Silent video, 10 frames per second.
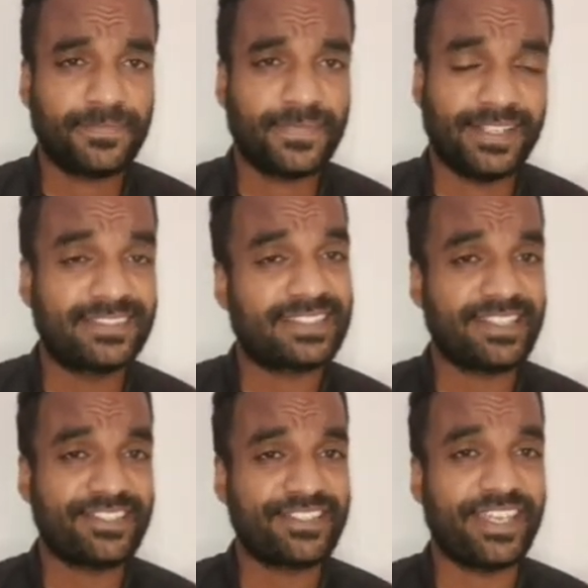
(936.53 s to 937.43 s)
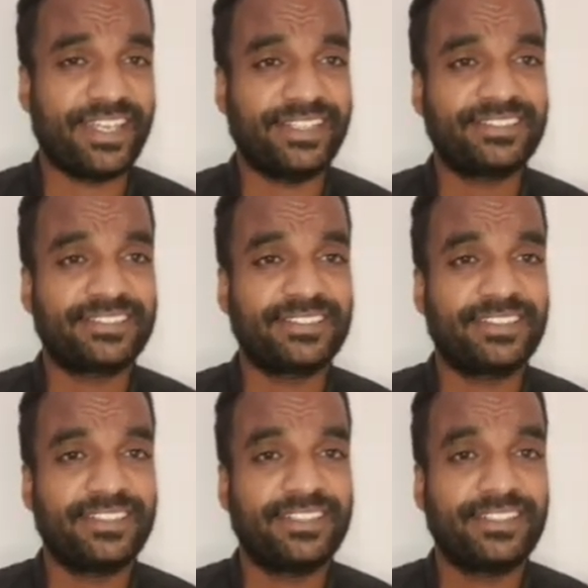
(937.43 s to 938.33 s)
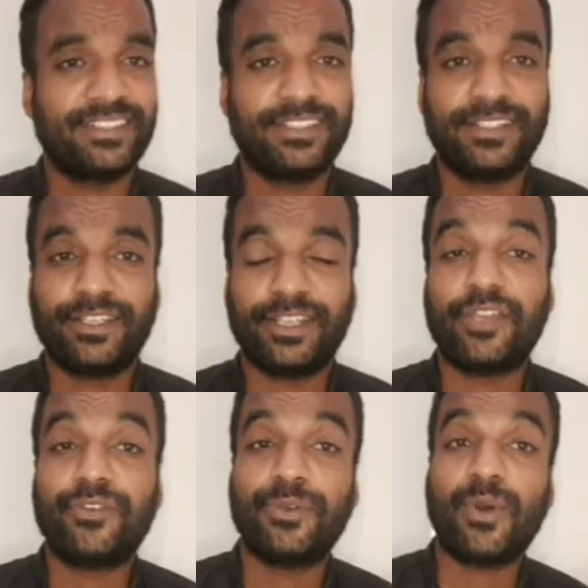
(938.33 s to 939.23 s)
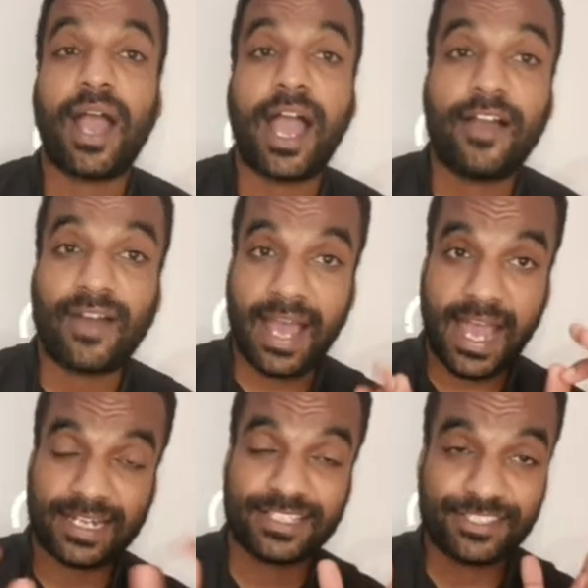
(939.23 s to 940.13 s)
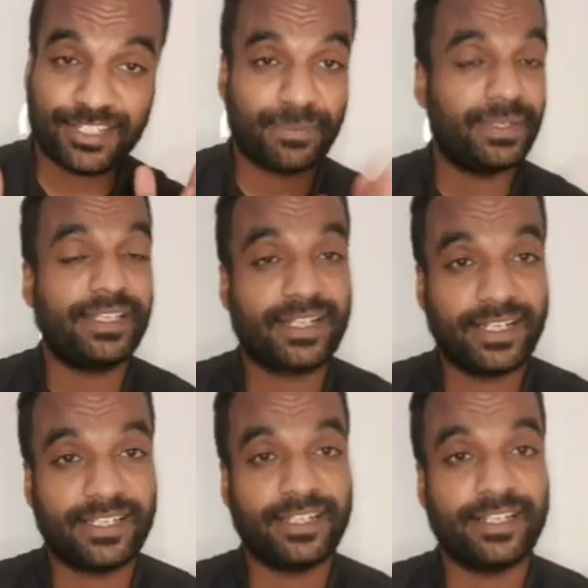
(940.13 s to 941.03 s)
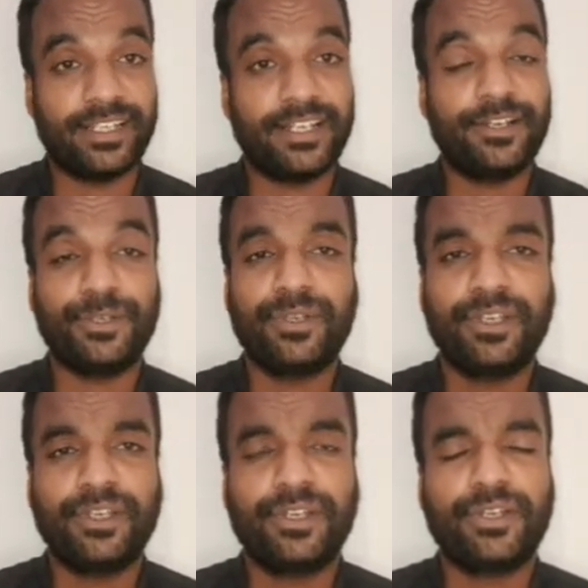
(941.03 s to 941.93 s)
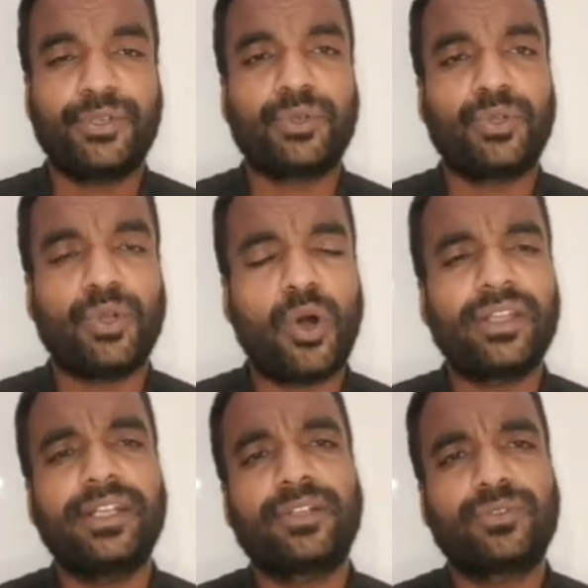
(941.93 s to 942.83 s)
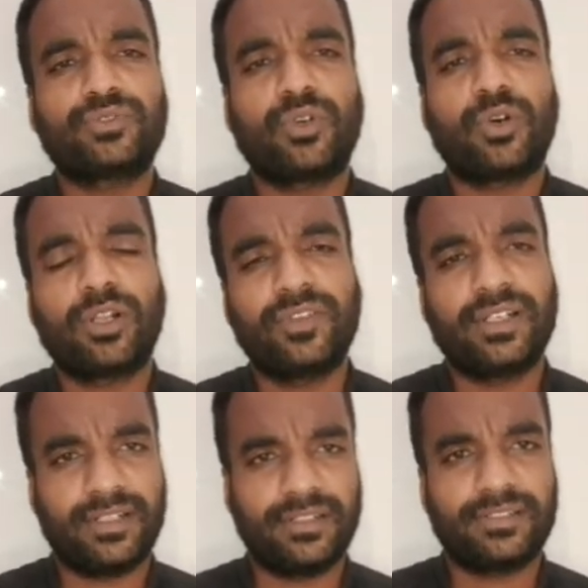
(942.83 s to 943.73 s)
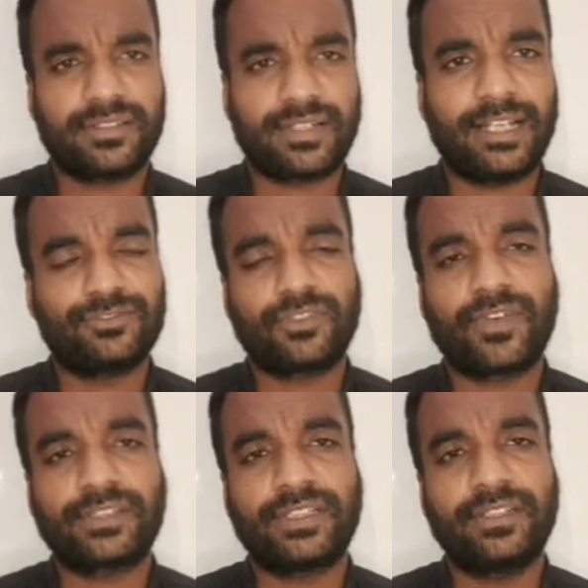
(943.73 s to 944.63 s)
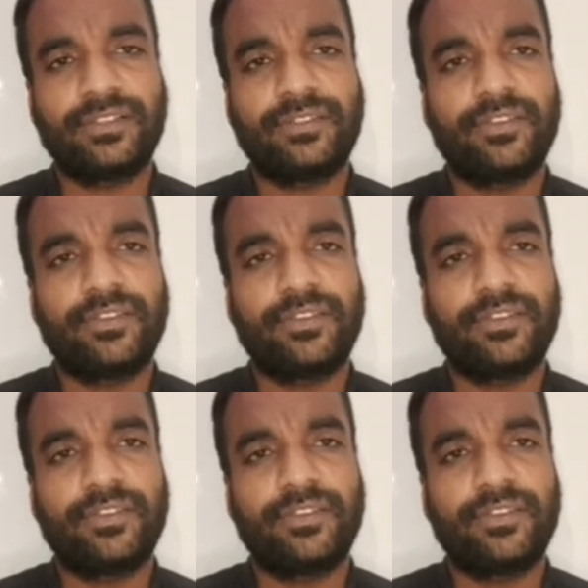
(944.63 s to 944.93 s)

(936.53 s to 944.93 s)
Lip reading: In such case, if you have RH stability criteria, you don't need to solve the transfer function